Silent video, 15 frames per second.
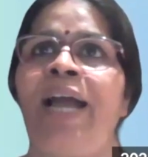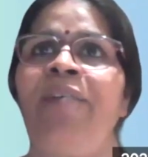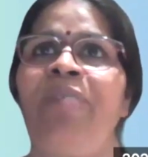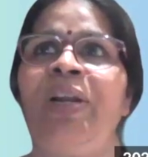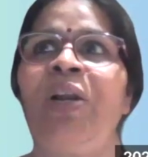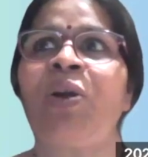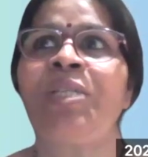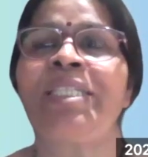I
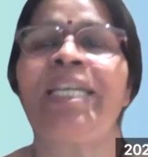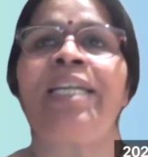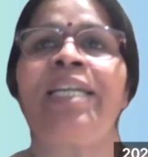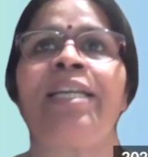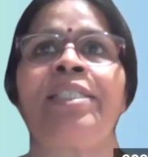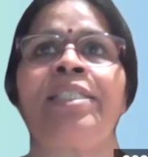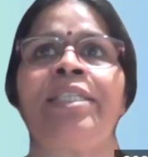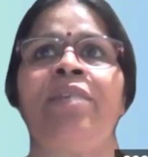will not say it
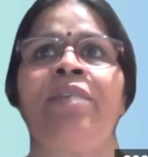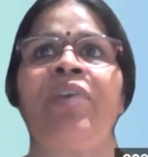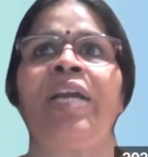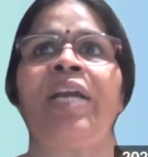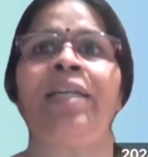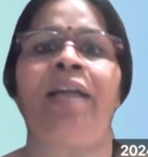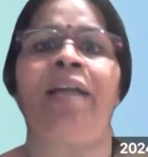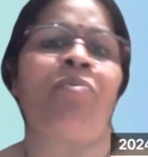is
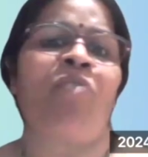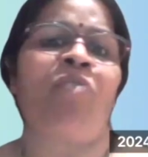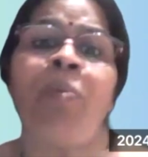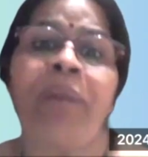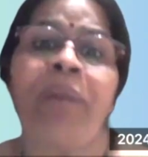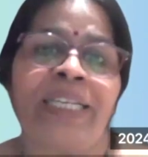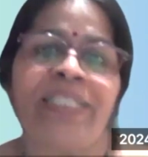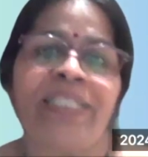difficult for
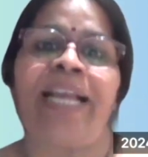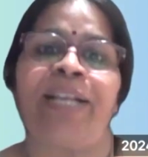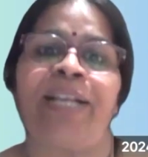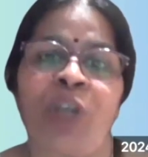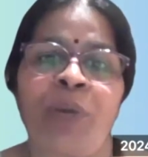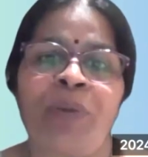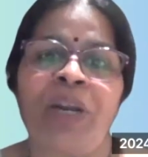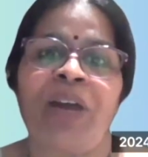me. It is an
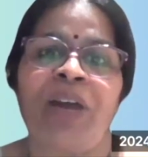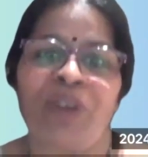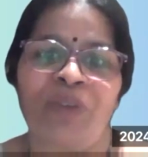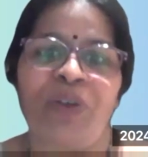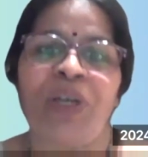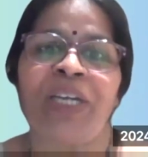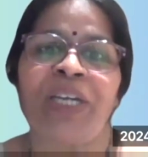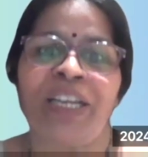enjoyable after
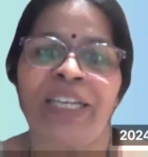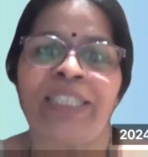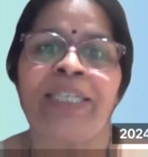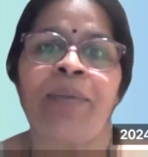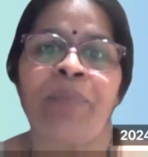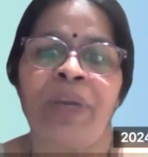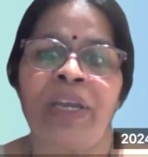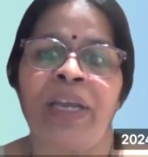working in
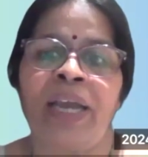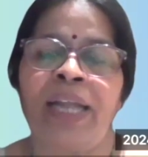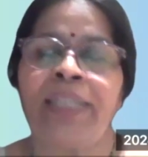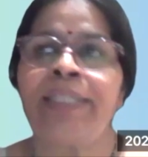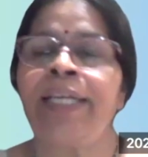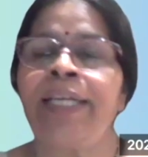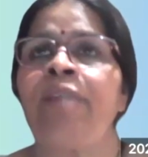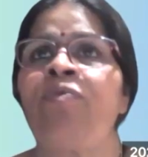Jaypee
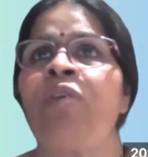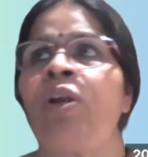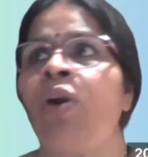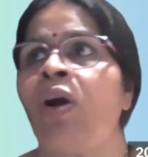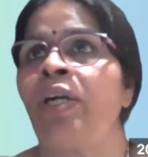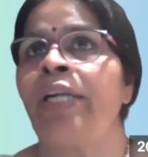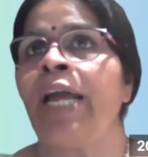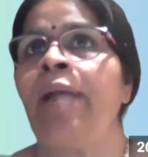Healthcare for a
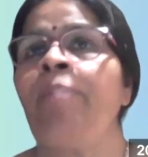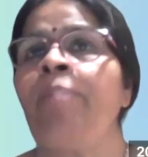long time.